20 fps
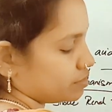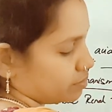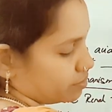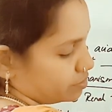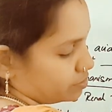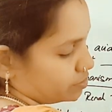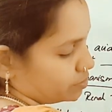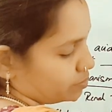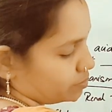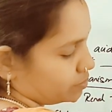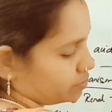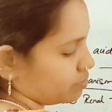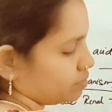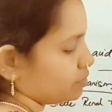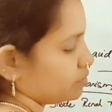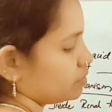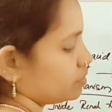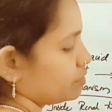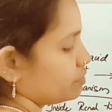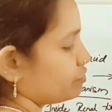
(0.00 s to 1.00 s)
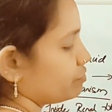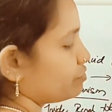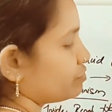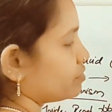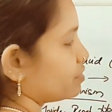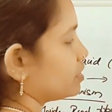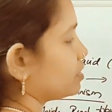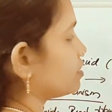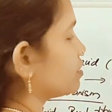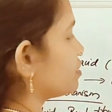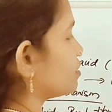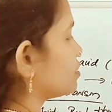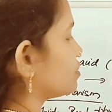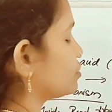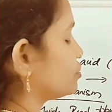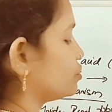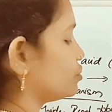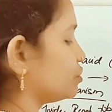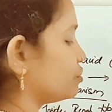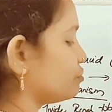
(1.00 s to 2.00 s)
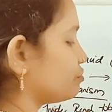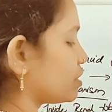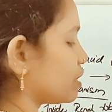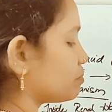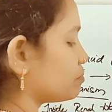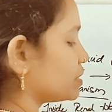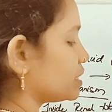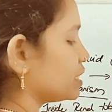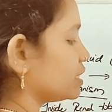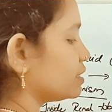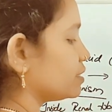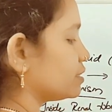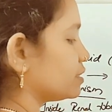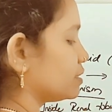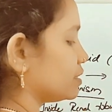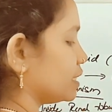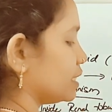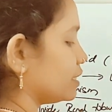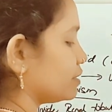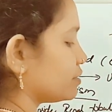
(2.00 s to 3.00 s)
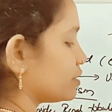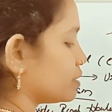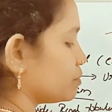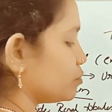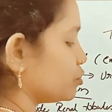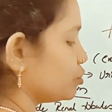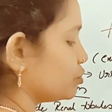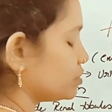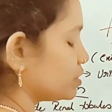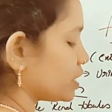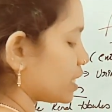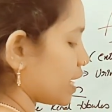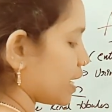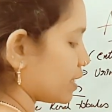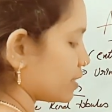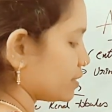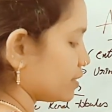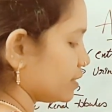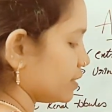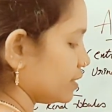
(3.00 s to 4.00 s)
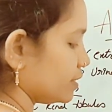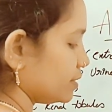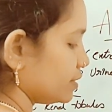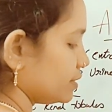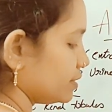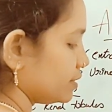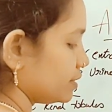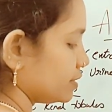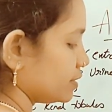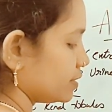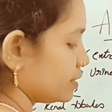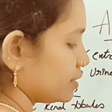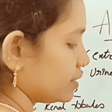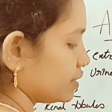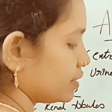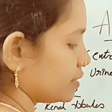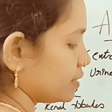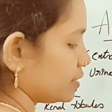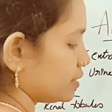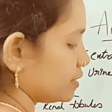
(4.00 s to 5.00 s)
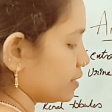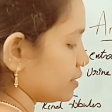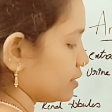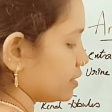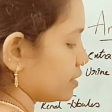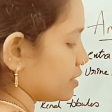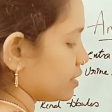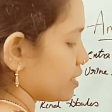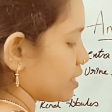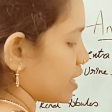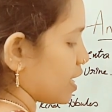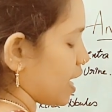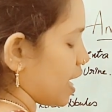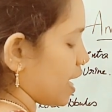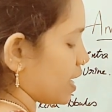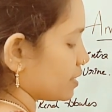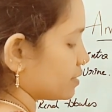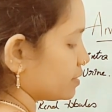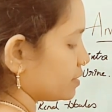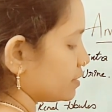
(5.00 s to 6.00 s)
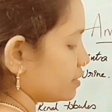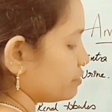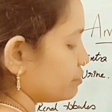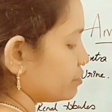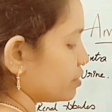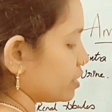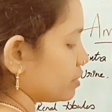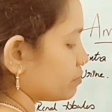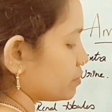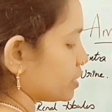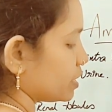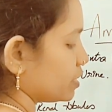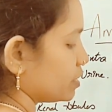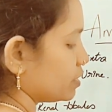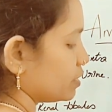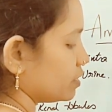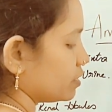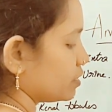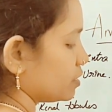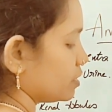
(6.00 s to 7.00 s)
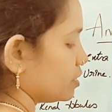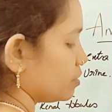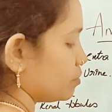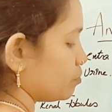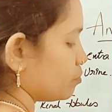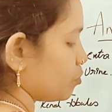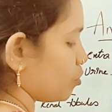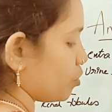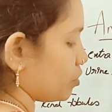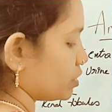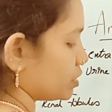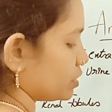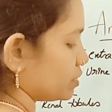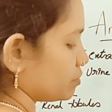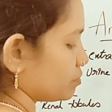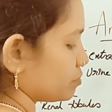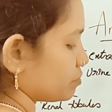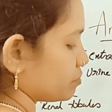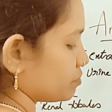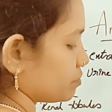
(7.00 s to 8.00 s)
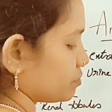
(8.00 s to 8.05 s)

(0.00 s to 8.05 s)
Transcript: So from this it removes excess acid from the body,